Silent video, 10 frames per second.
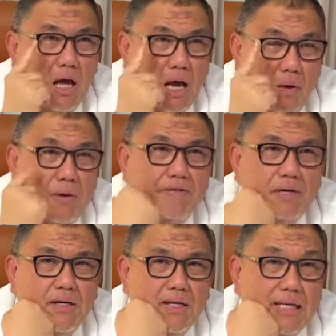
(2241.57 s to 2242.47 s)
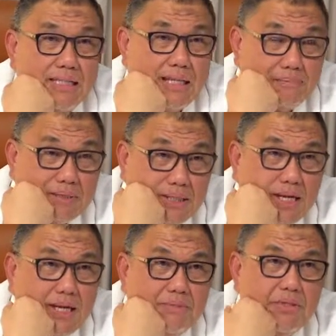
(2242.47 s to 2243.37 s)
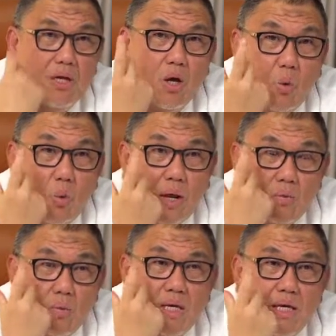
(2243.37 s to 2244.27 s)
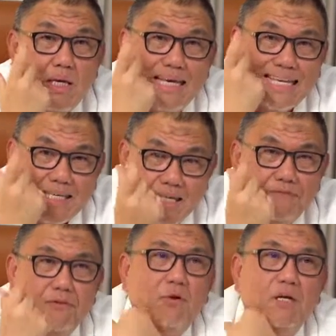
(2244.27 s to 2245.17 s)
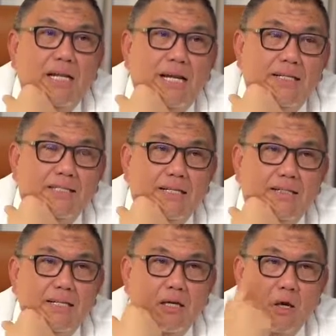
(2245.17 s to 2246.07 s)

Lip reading: However, sometimes when we give local anesthetic,